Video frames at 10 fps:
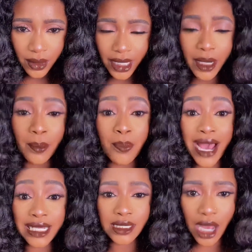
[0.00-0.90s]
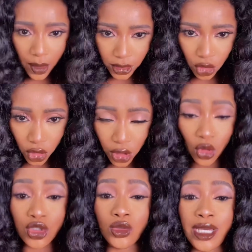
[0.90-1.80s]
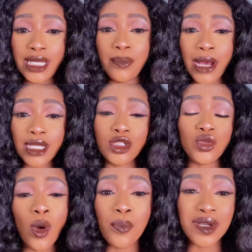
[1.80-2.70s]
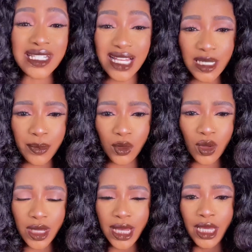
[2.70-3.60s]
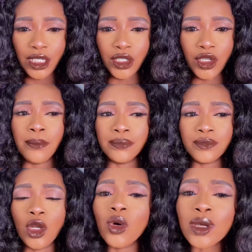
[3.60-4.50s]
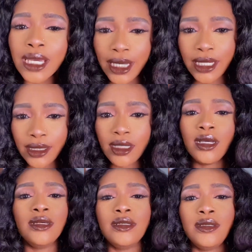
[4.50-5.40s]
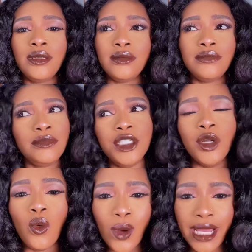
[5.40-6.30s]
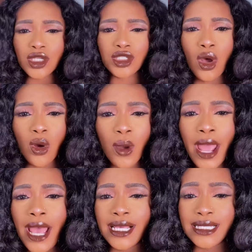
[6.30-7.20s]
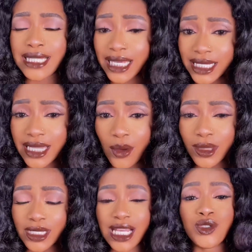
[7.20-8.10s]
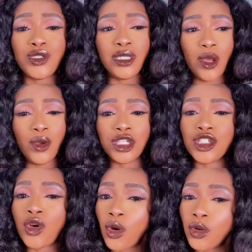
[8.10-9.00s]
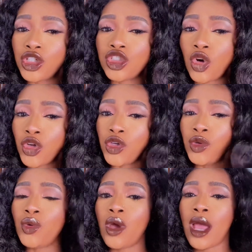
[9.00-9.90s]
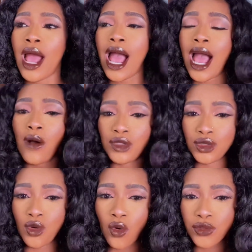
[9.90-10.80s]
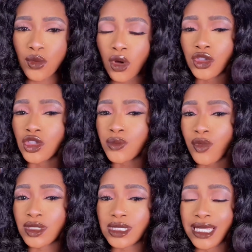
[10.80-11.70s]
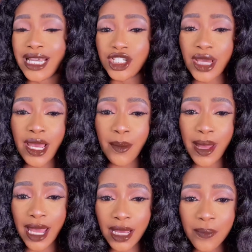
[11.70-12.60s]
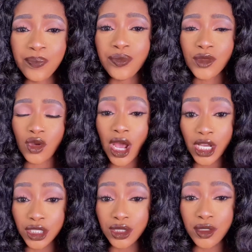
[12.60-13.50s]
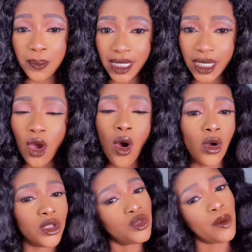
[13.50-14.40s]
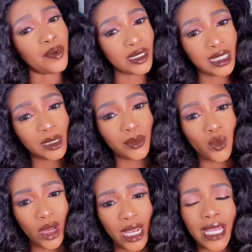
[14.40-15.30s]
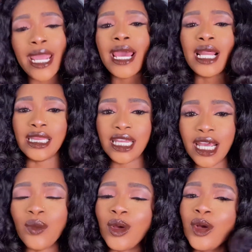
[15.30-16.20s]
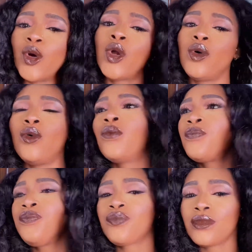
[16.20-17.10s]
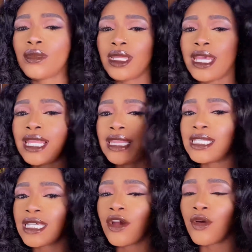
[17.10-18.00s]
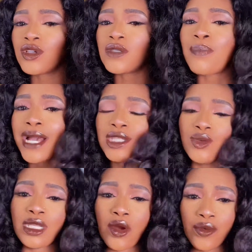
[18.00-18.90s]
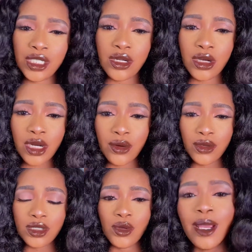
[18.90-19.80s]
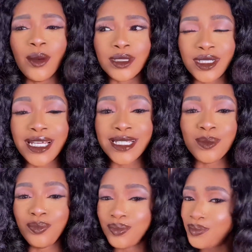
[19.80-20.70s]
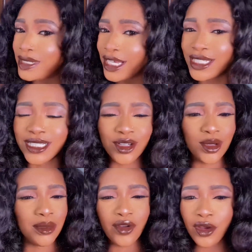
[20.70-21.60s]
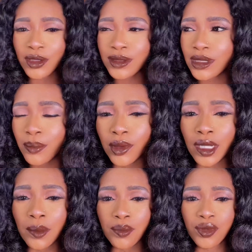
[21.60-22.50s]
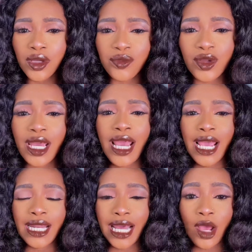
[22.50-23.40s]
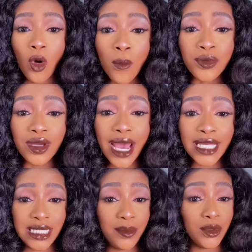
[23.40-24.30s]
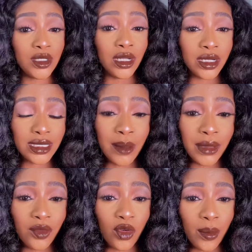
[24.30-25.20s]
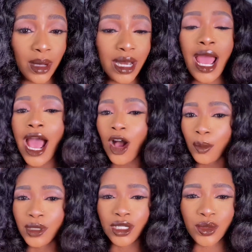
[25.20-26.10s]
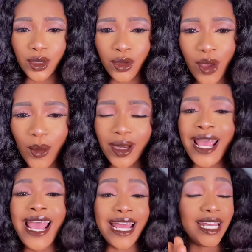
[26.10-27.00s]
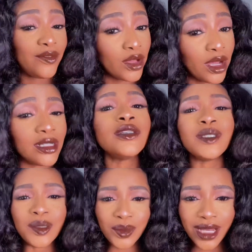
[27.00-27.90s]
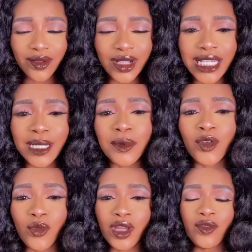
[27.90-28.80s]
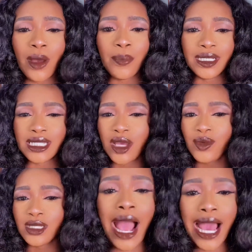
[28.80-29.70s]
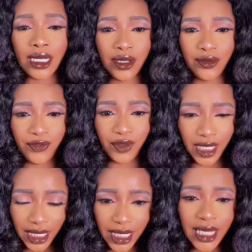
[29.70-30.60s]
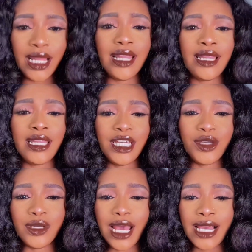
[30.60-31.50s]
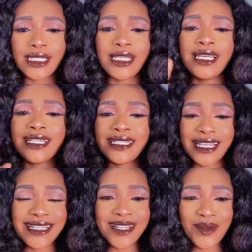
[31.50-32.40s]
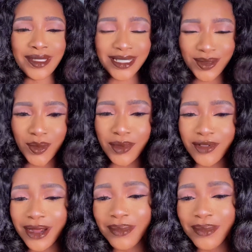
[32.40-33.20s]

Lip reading: it back to how it's looking, or to get it back into a presentable looking way. So stick and stay with us, as today we're just going to show you how to go through all those processes to get your hair back to how it used to be, or to a presentable way, and then we're going to get this curls back to the original curls. So today's section is going to be very simple and brief, and I hope you guys are able to learn something from it. I hope you can do it on your own, and if not, we are available for revamping services at a fee. Thank you guys. Stick and stay with us. We'll be right